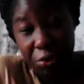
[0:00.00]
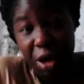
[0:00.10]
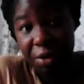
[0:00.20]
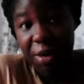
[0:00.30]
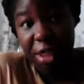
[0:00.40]

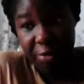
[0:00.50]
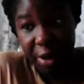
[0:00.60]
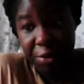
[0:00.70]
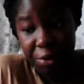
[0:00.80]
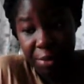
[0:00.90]
rearrange
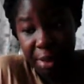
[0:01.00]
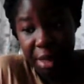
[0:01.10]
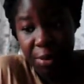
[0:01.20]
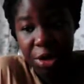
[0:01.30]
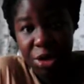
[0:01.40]
my room, and
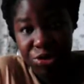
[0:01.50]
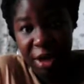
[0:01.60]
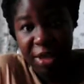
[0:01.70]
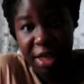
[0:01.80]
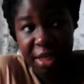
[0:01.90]
I'm gonna
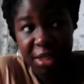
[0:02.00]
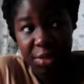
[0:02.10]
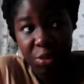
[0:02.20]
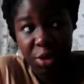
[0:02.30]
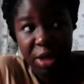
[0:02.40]
try that
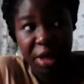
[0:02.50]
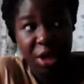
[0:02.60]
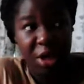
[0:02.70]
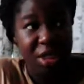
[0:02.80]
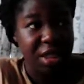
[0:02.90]
this
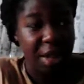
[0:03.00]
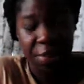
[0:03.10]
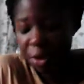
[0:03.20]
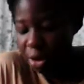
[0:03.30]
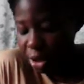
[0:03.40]
morning because
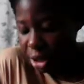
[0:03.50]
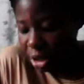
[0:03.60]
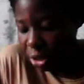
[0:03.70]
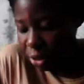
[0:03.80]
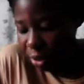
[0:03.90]
I'm not
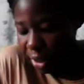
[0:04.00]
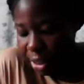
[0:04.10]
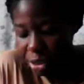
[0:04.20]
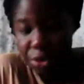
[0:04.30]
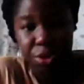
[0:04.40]
going
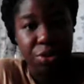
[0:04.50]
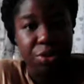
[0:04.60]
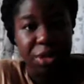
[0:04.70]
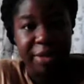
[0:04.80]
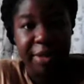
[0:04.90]
into
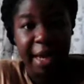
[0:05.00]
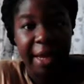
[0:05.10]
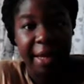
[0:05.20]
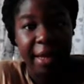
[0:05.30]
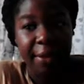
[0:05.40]
school till 9
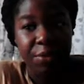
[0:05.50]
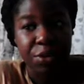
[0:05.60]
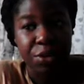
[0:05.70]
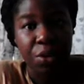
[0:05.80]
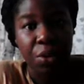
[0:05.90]
a.m.
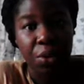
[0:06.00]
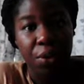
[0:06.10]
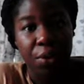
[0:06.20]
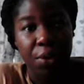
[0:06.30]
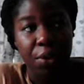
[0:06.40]
So
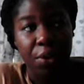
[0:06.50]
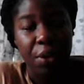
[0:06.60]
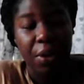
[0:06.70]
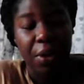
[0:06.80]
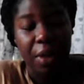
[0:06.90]

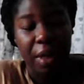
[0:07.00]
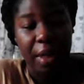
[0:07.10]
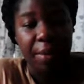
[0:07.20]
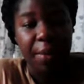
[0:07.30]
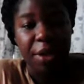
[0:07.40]

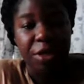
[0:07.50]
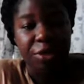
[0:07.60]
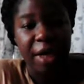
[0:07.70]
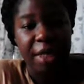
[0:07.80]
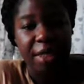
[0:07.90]
yeah, I'm gonna
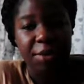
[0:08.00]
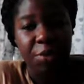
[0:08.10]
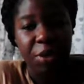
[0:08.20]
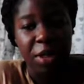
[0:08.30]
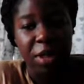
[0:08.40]
try this
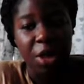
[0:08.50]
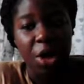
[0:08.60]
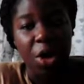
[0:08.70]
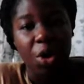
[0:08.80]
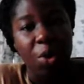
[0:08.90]
morning
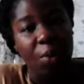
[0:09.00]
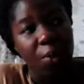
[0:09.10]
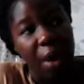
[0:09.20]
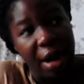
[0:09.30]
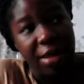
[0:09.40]

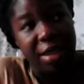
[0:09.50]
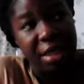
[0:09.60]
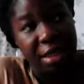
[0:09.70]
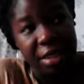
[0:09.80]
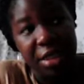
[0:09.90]
whilst
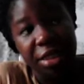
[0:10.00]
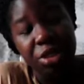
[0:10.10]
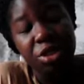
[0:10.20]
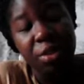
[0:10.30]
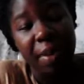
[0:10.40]

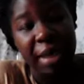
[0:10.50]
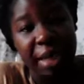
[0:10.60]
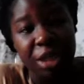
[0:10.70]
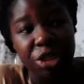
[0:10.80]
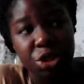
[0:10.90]
listening to my
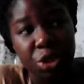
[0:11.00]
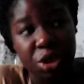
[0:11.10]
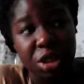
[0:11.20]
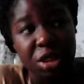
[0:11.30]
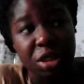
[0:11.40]

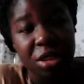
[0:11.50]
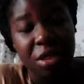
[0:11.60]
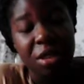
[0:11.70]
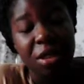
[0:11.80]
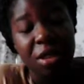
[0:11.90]
lecture
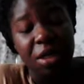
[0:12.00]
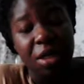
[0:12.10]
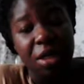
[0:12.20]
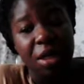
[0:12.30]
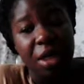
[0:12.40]

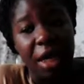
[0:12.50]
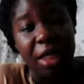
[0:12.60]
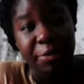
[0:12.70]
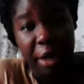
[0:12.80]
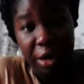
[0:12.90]

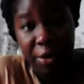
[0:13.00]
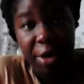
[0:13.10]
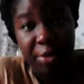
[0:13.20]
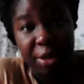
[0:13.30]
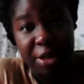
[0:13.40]
as
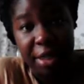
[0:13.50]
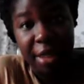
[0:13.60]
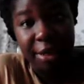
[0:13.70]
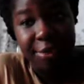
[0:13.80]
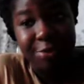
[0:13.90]
background music.